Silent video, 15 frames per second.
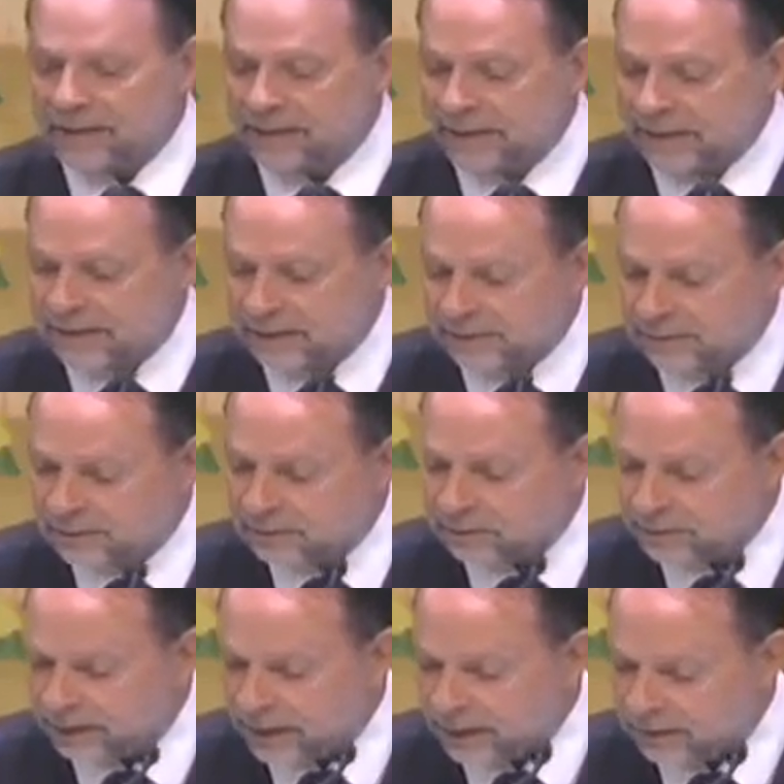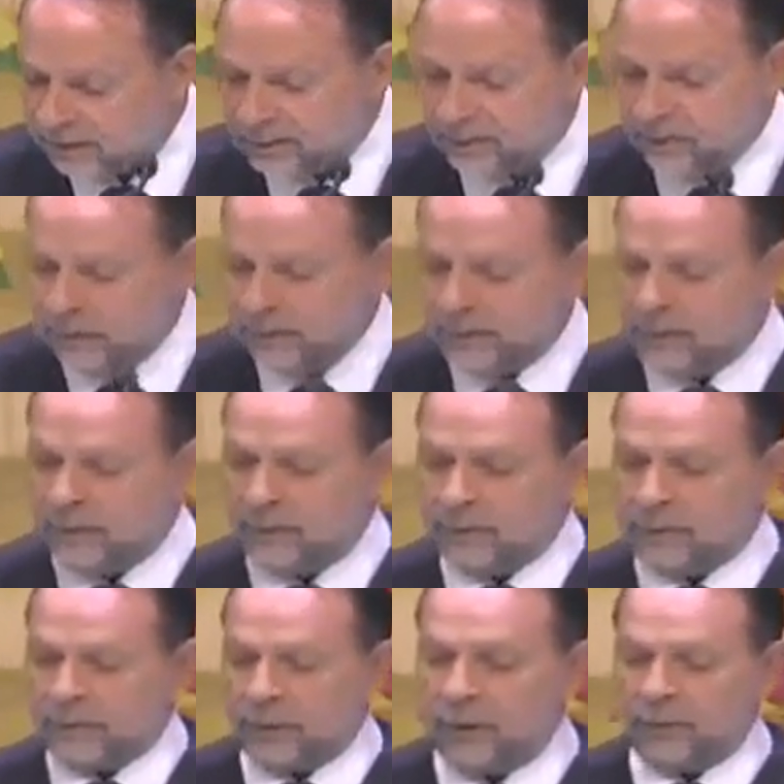diseases, okay?
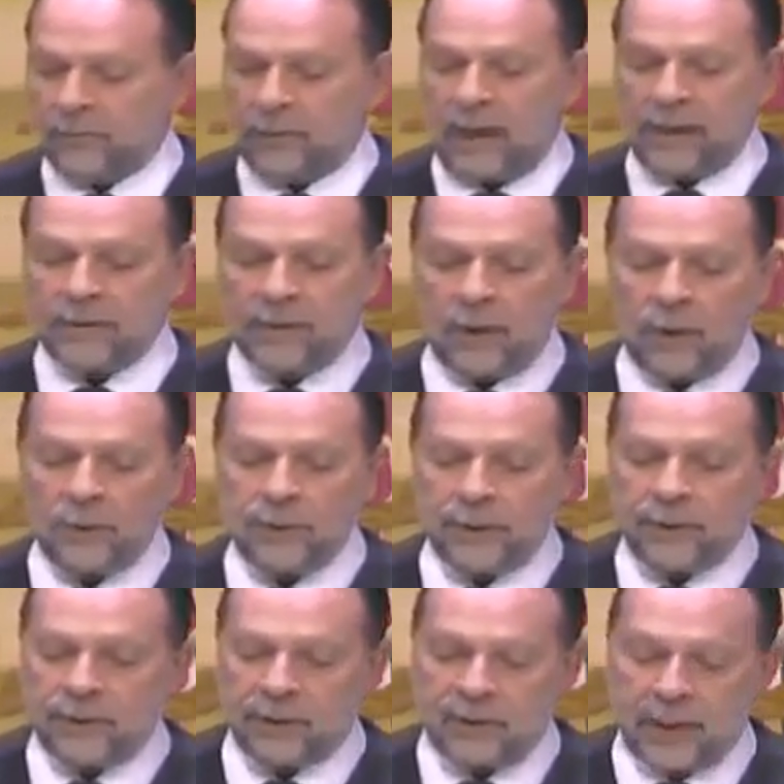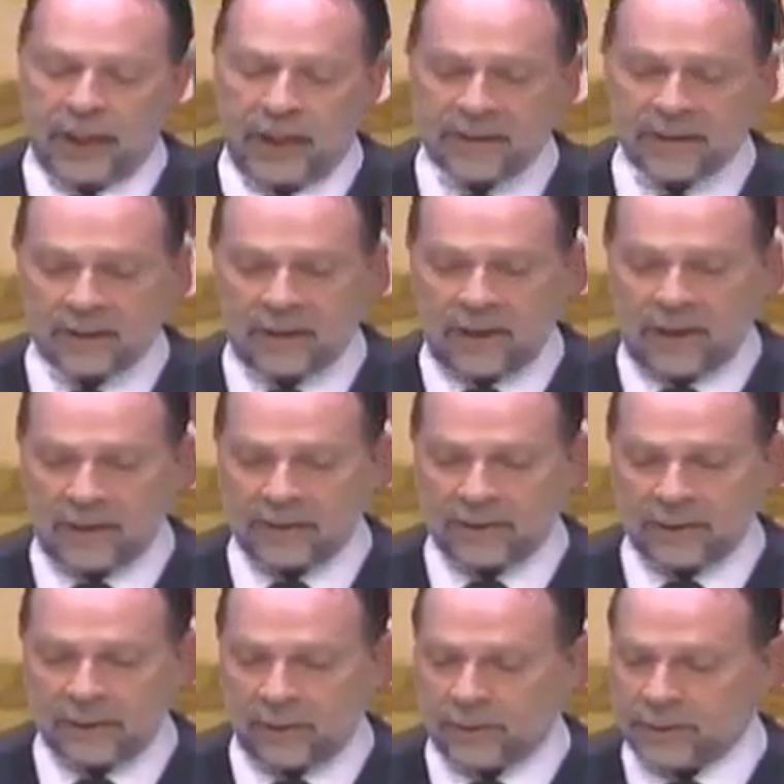So I told you in the last
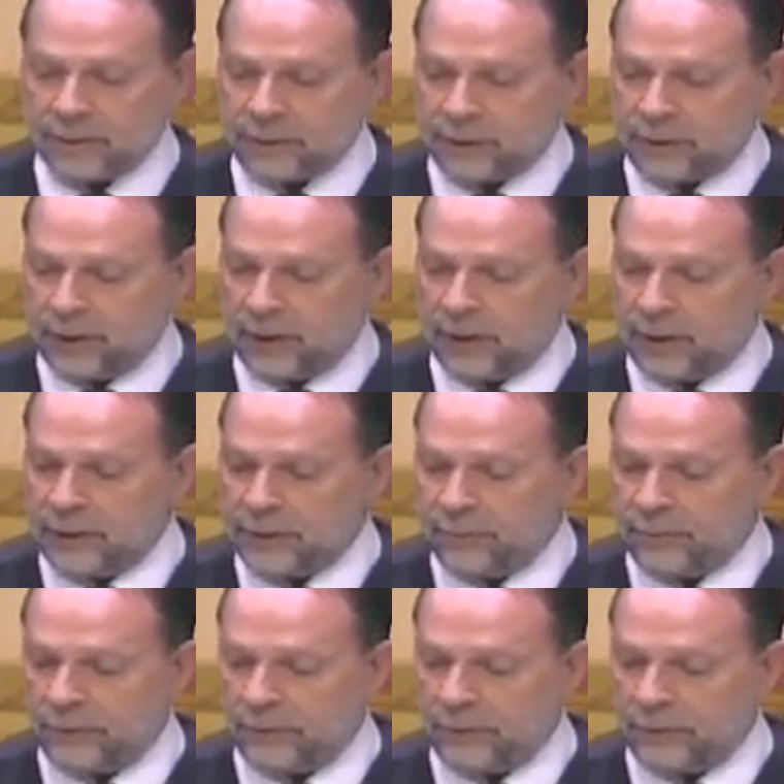class that there was a judge.